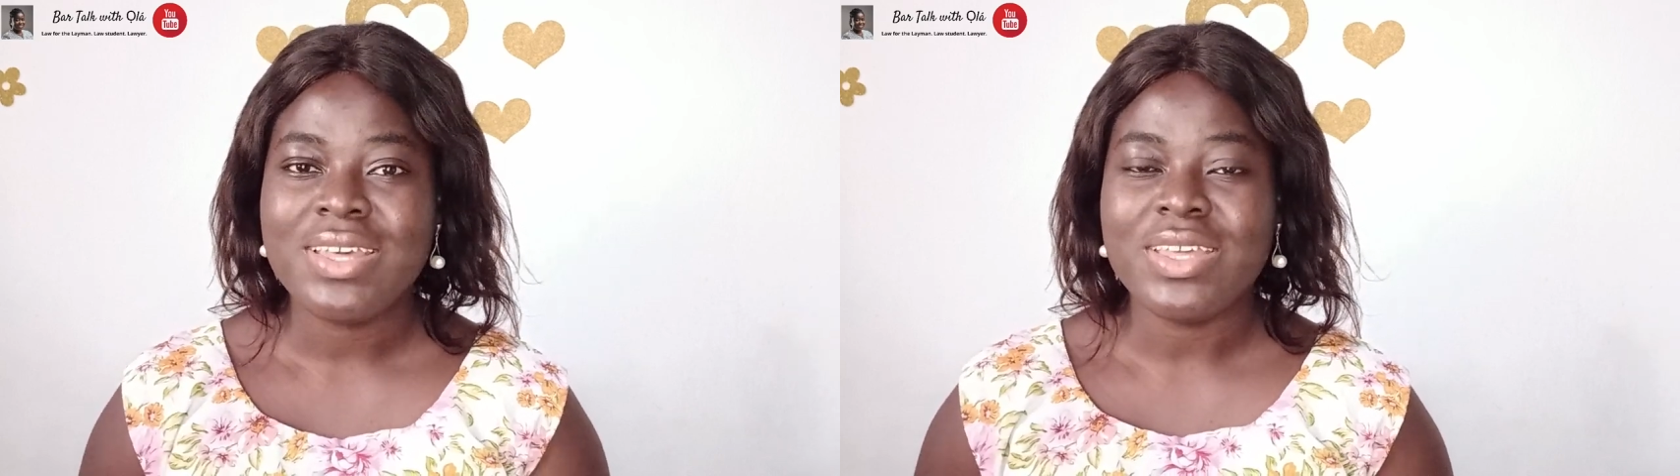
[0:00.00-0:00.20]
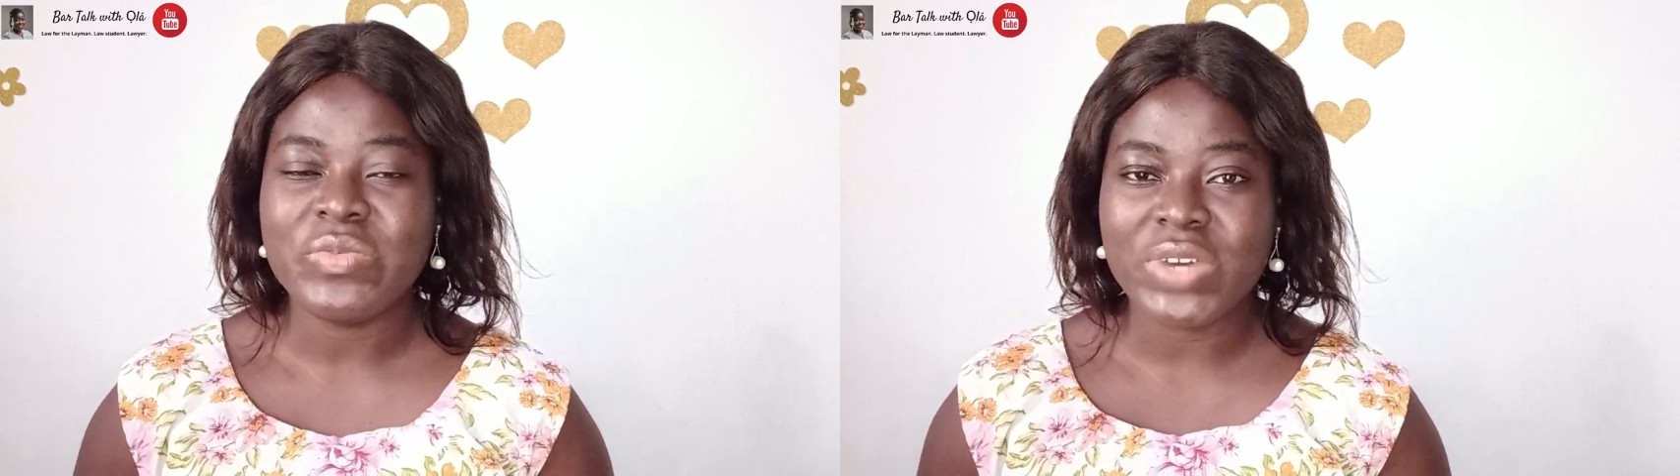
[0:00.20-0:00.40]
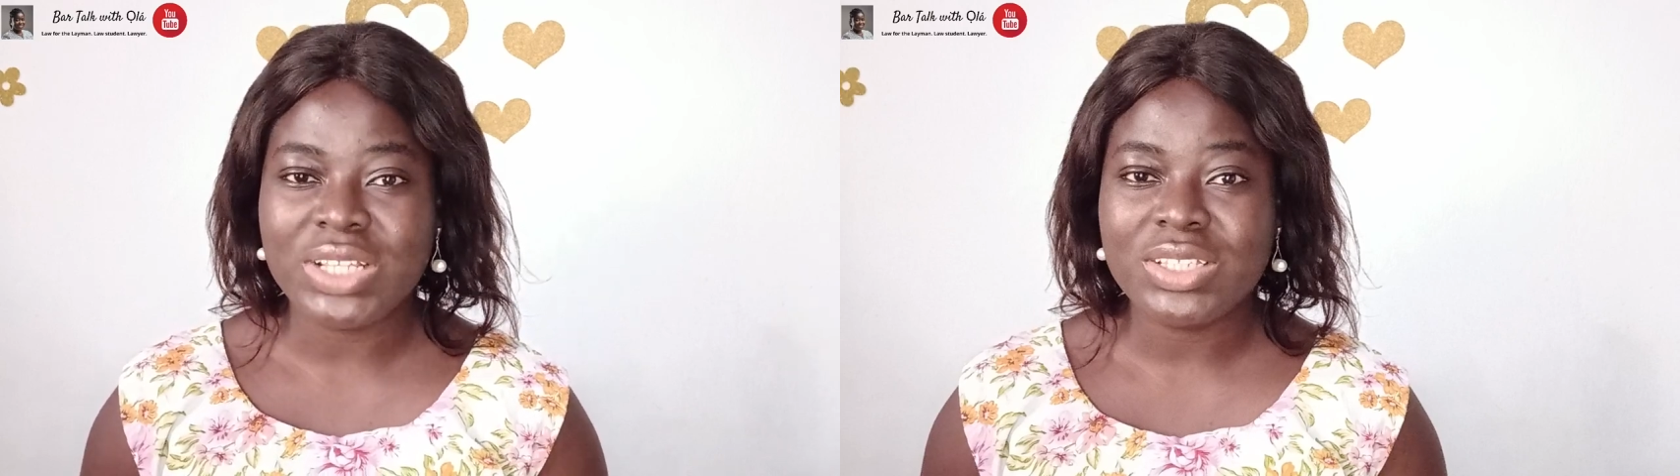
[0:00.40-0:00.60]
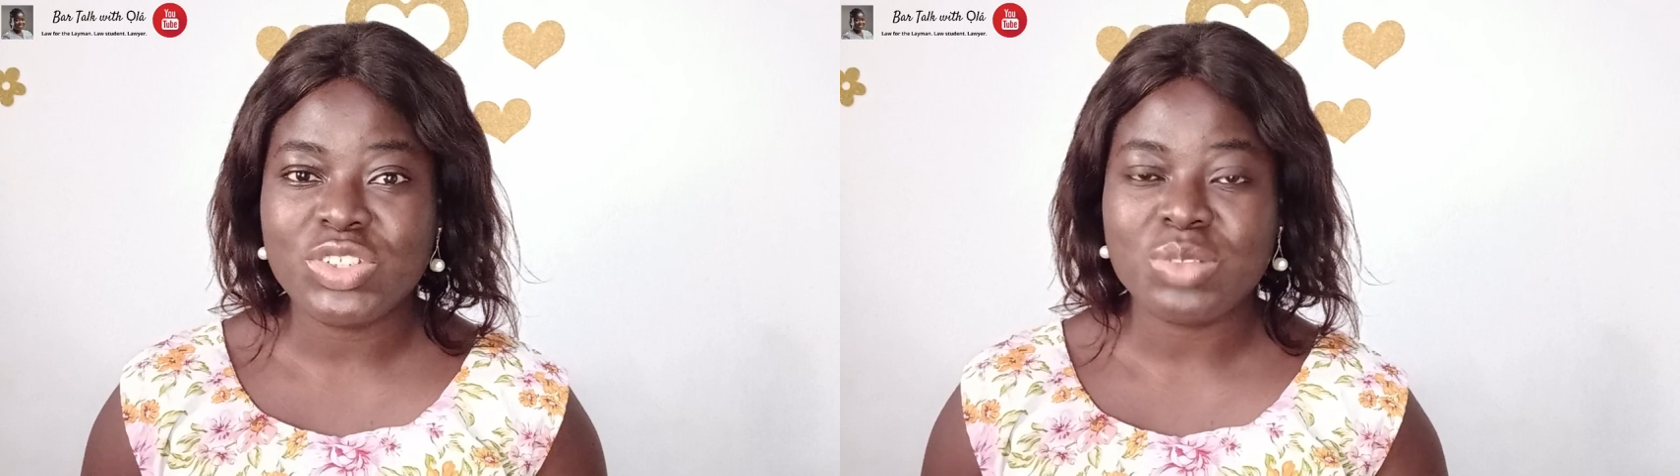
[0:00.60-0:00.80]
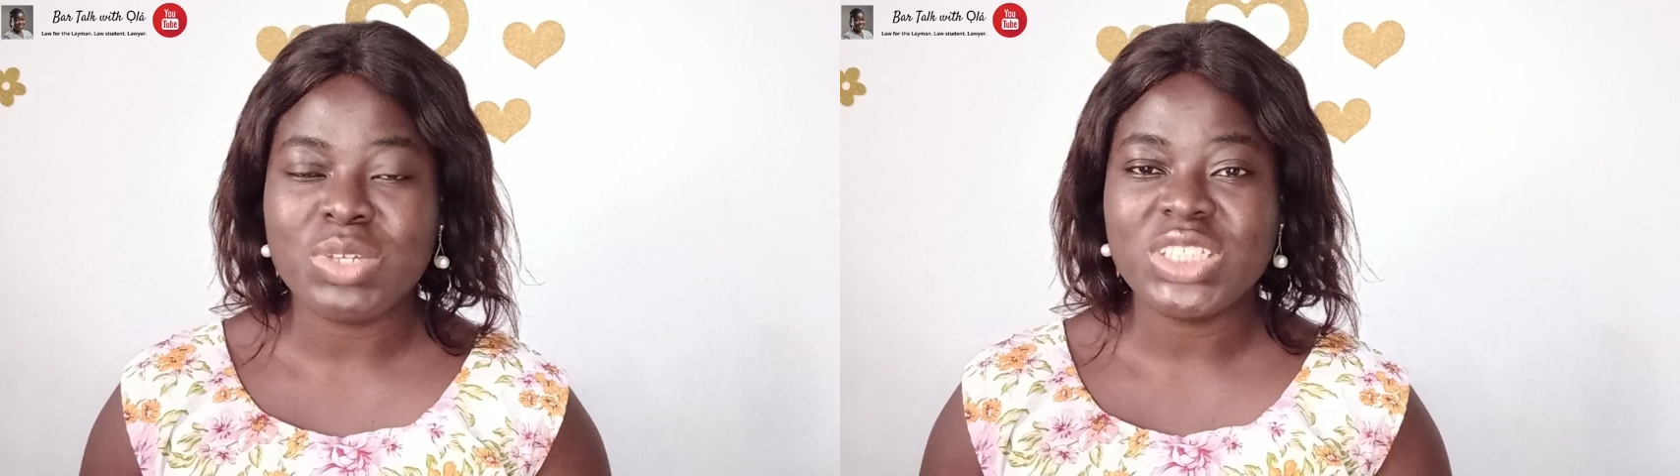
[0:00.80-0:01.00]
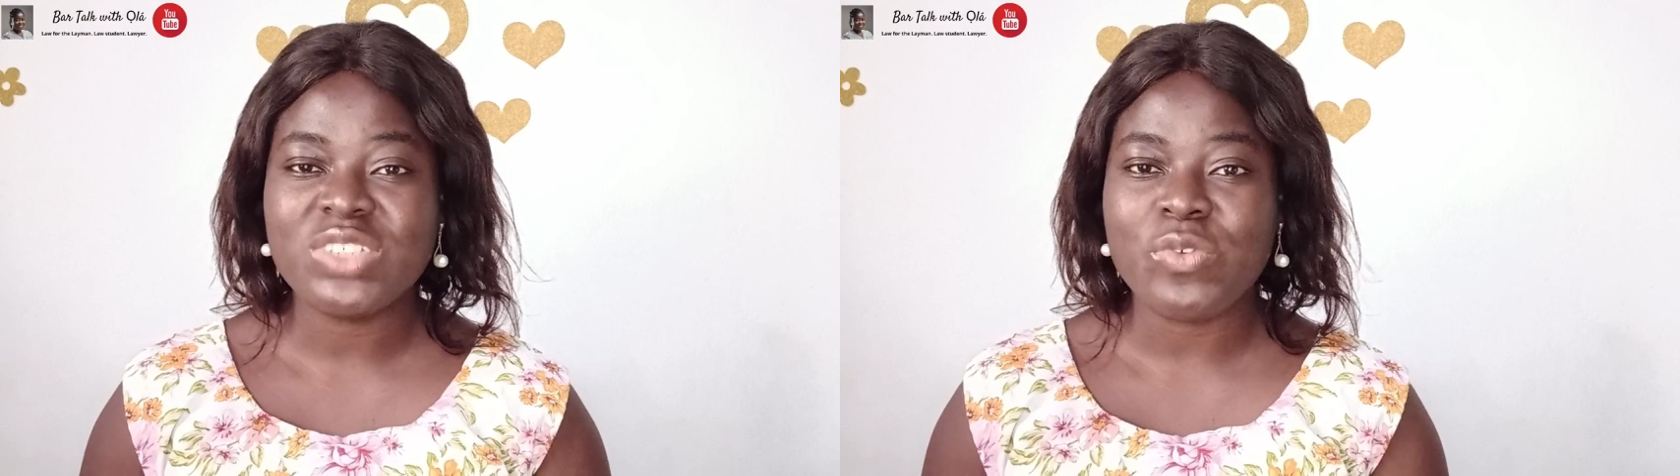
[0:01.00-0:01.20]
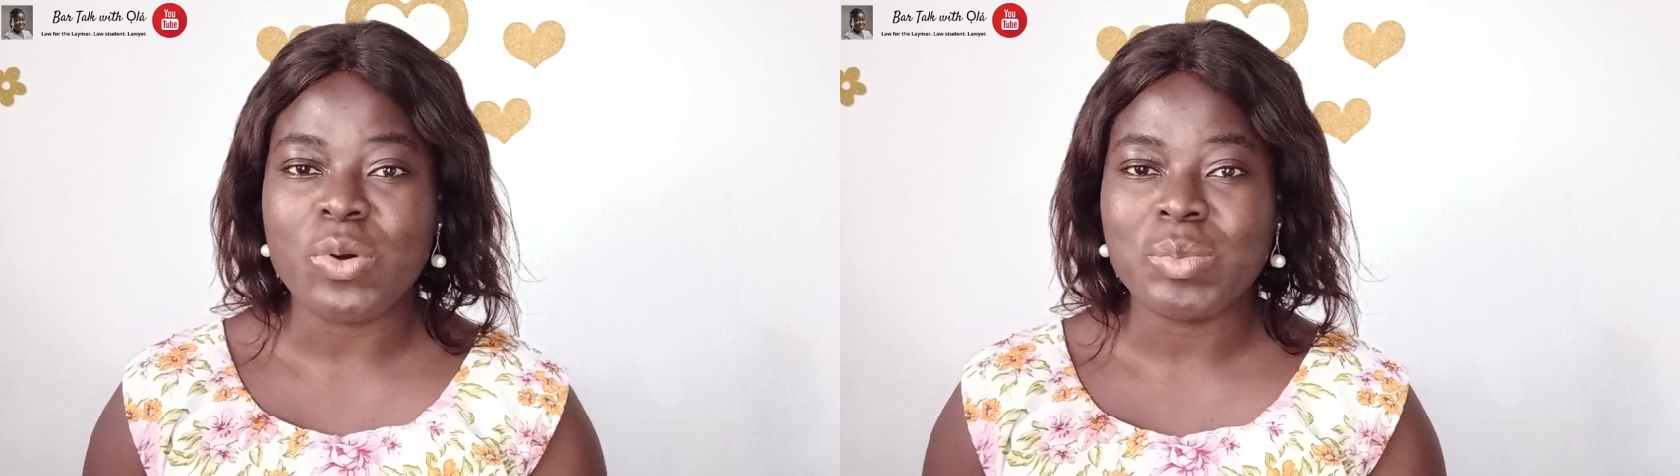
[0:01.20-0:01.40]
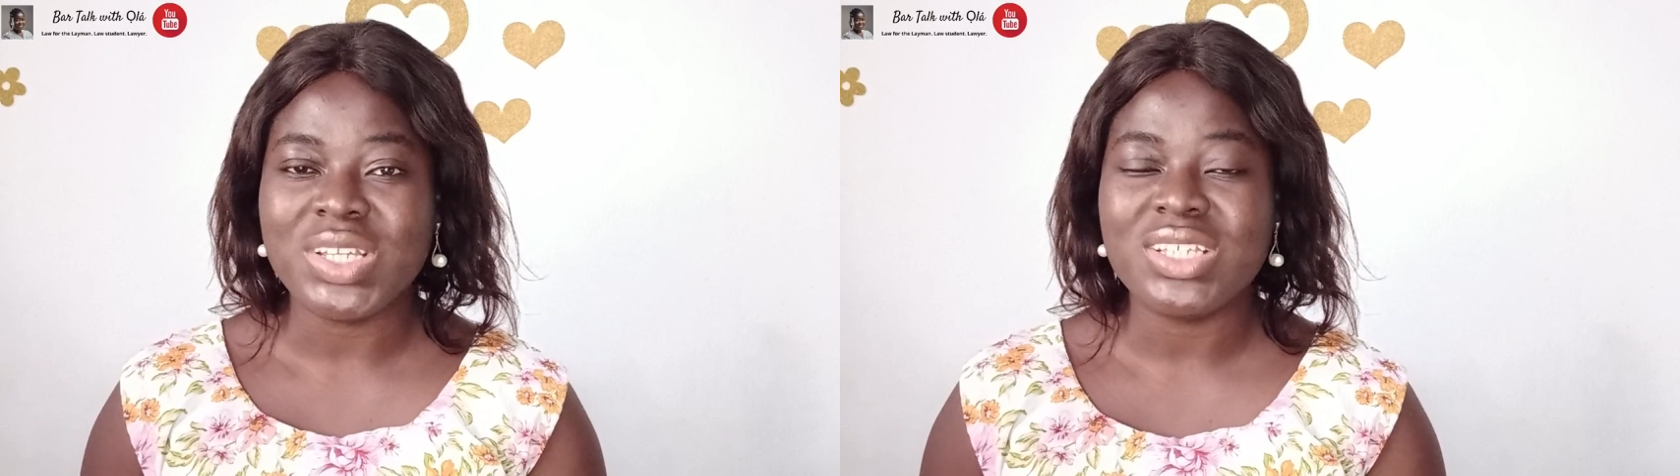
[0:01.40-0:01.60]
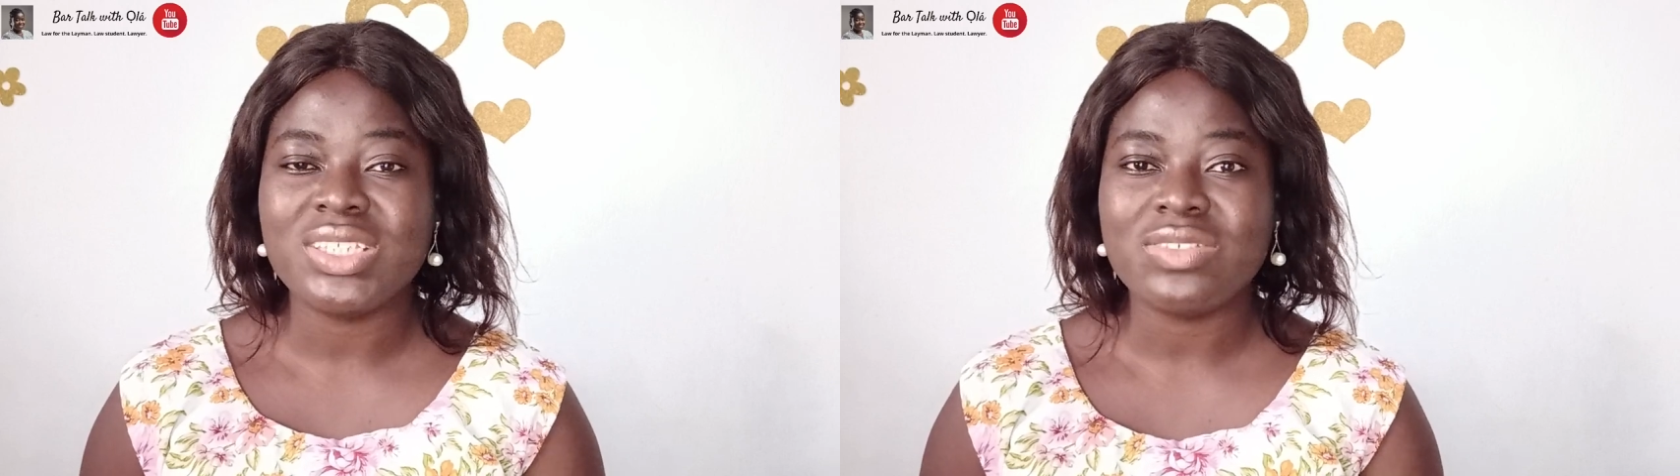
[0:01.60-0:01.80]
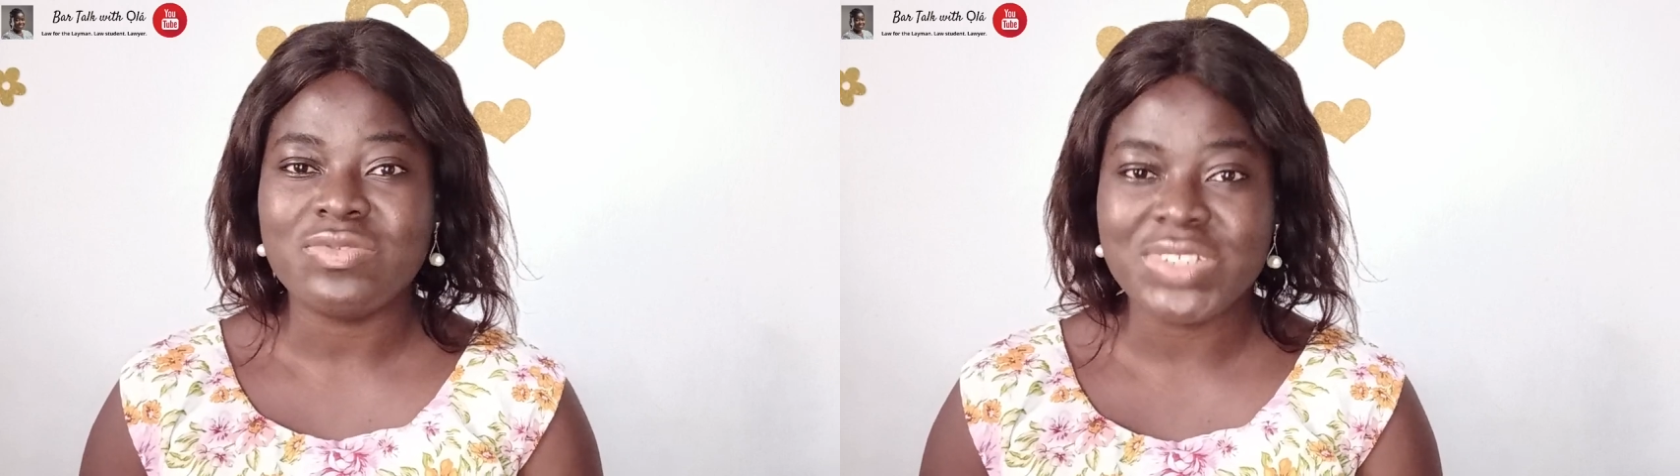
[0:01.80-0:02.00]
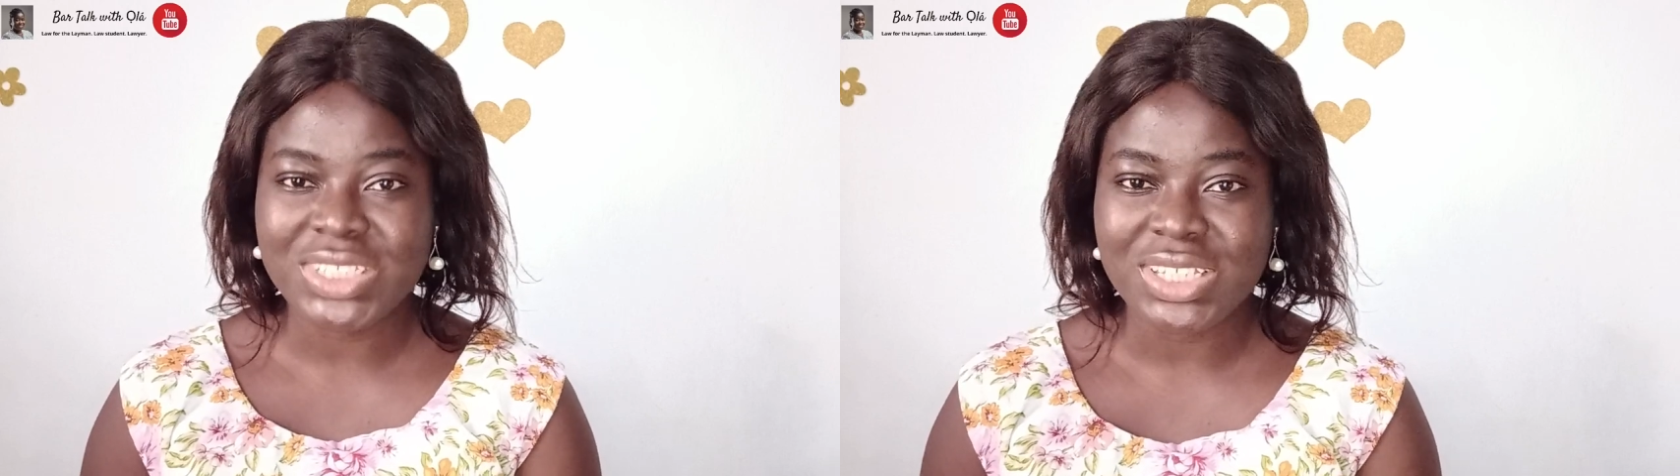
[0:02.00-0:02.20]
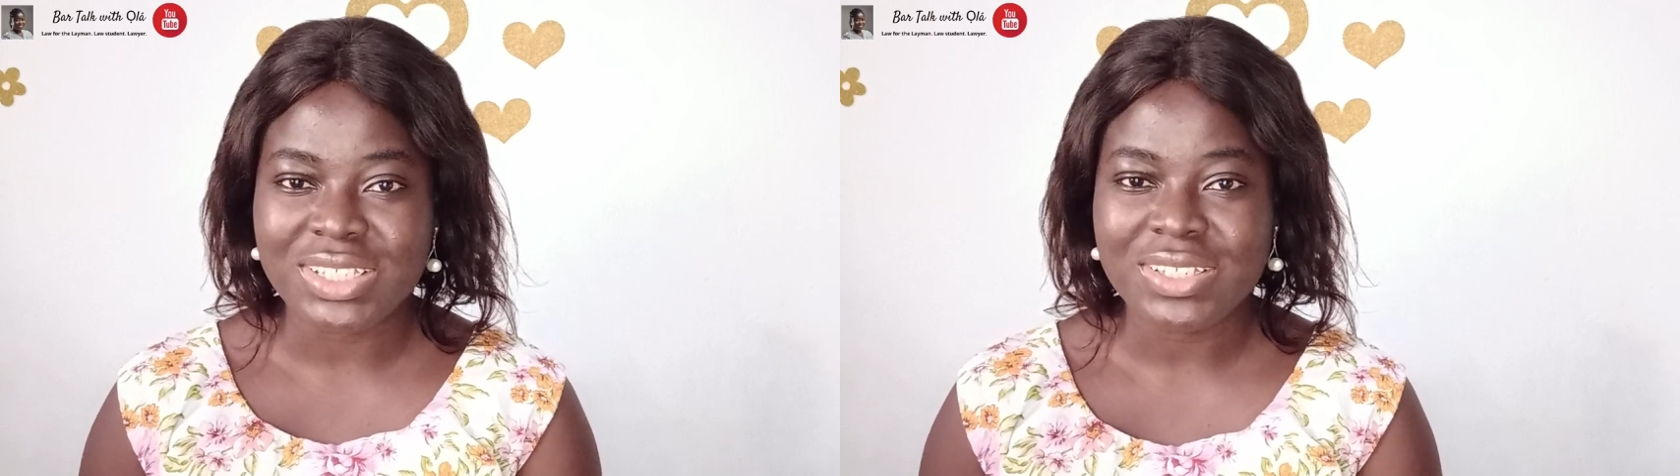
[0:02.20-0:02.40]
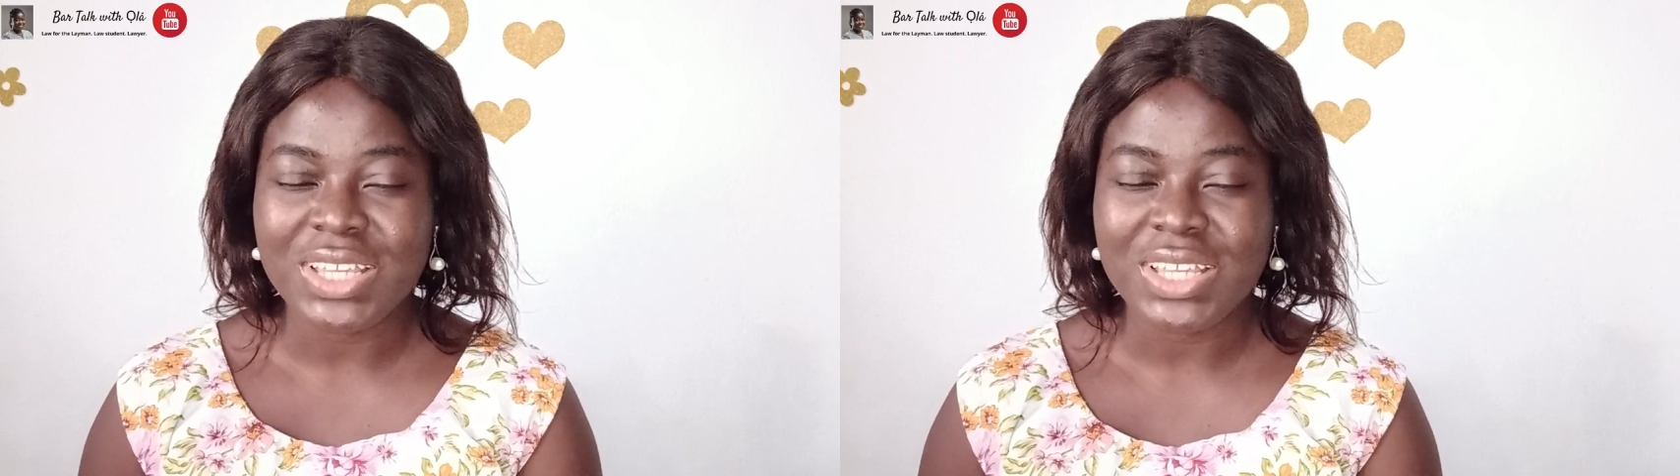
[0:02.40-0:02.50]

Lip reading: a valid judgment's form is written.